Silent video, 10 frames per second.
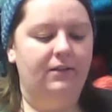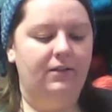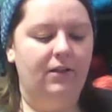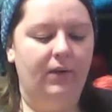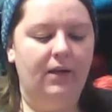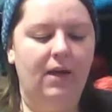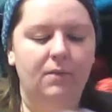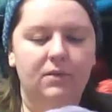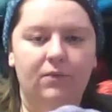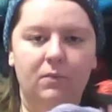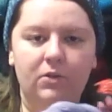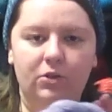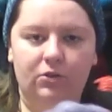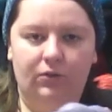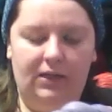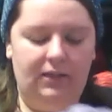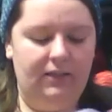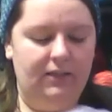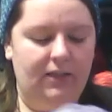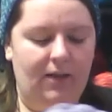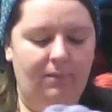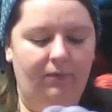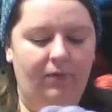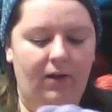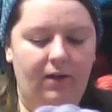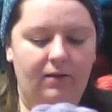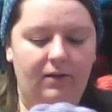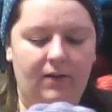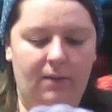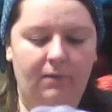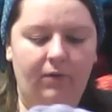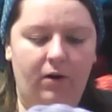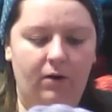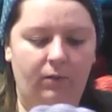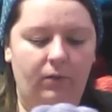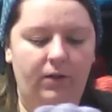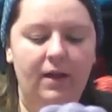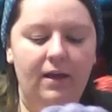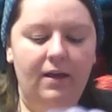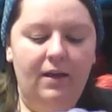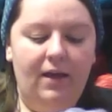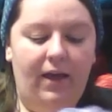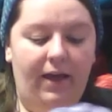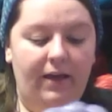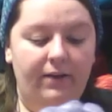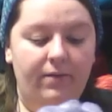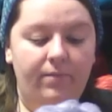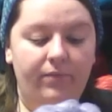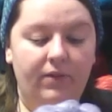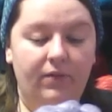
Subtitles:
So it comes from a tree. It's a type of hardwood. And